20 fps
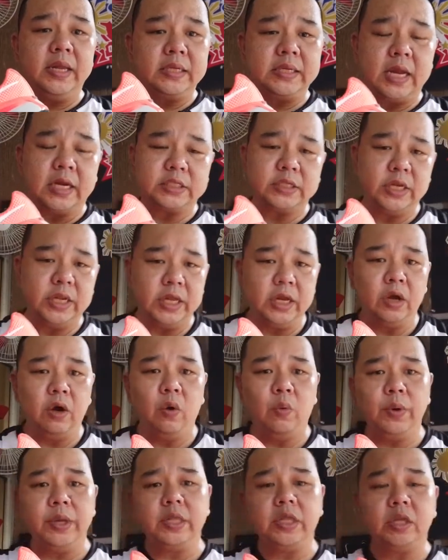is actually
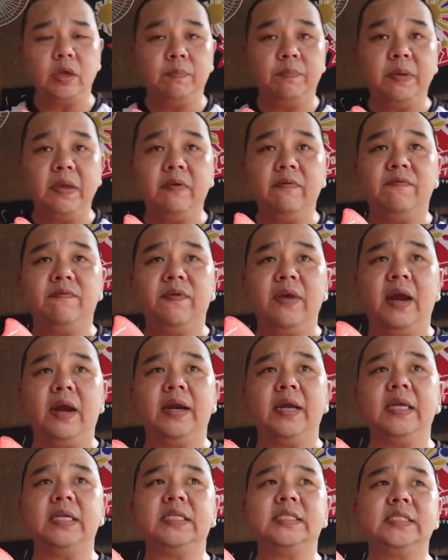going to be
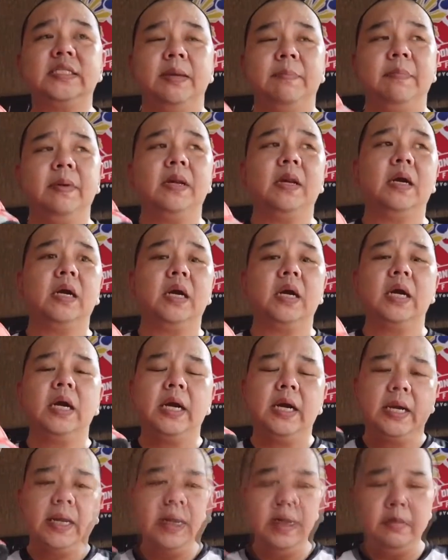very similar.
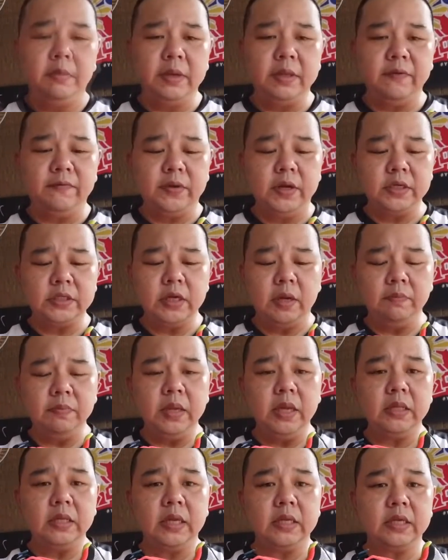But if there's
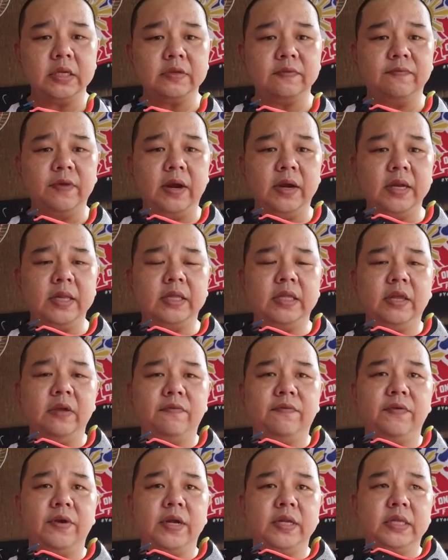something that is very
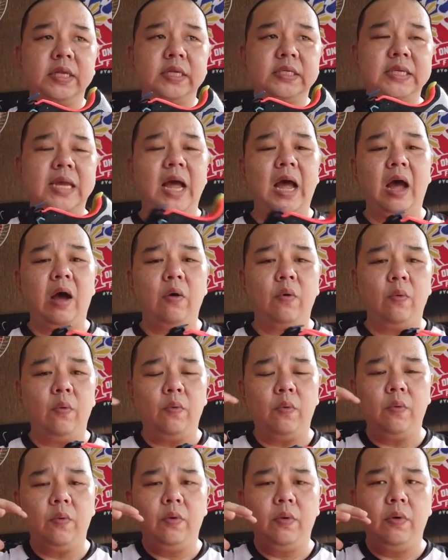different is how
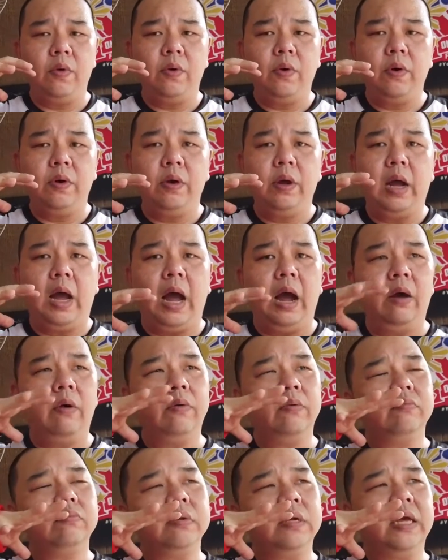
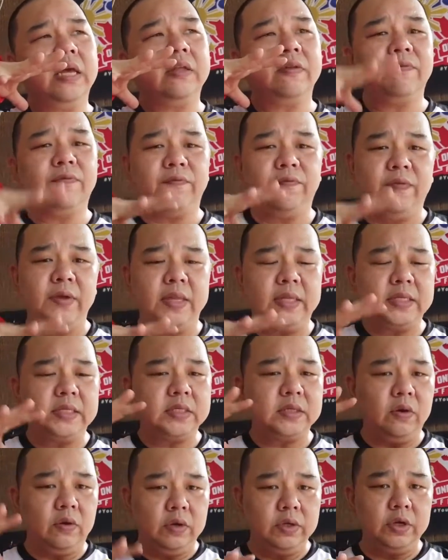it
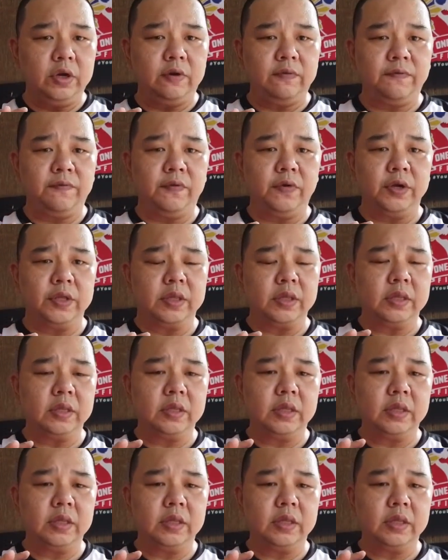fits on your foot.